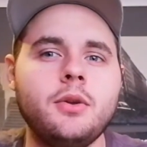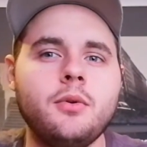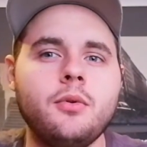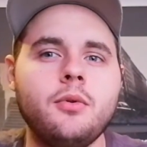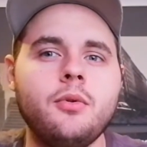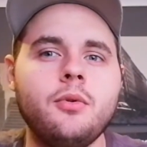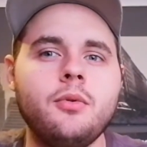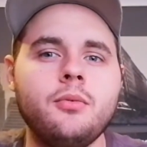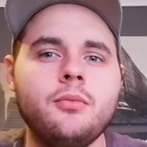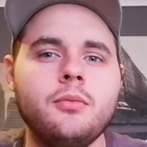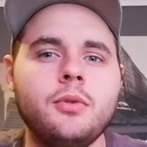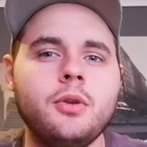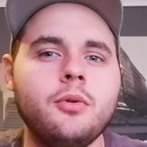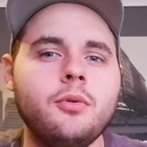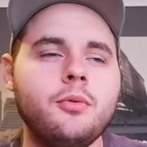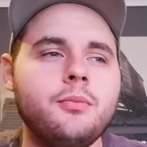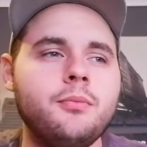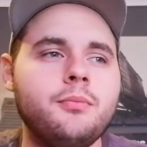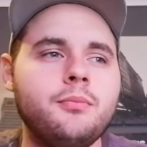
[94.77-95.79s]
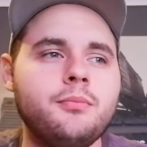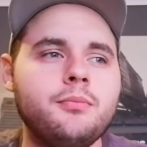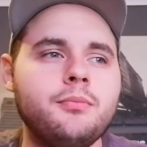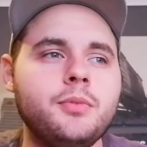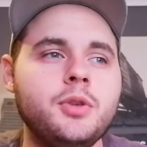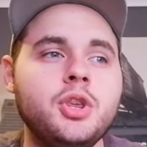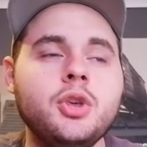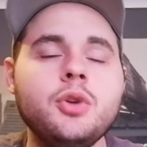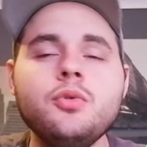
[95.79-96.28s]
your
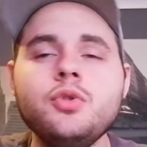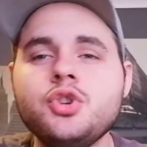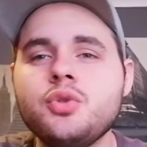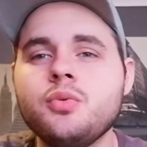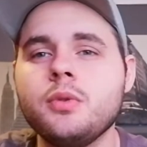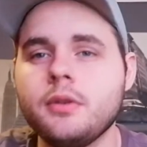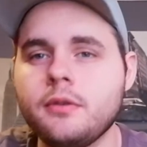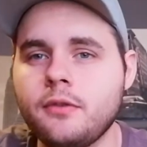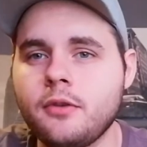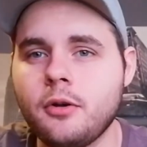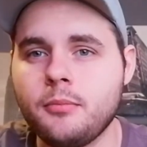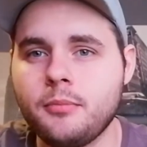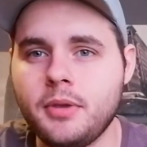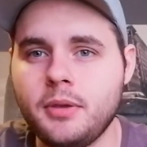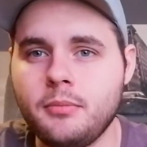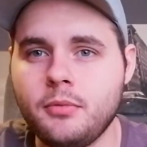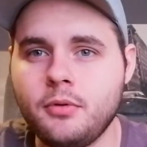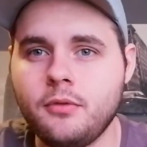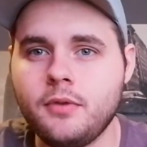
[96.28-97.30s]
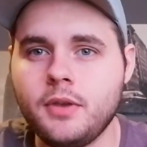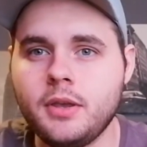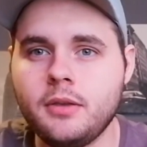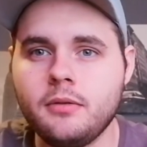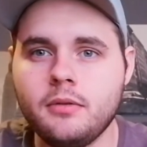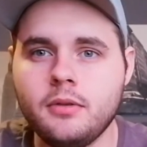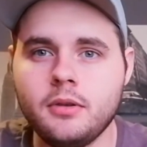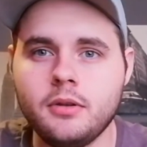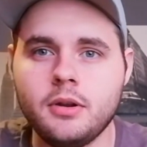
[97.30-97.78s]
usual zombie movie,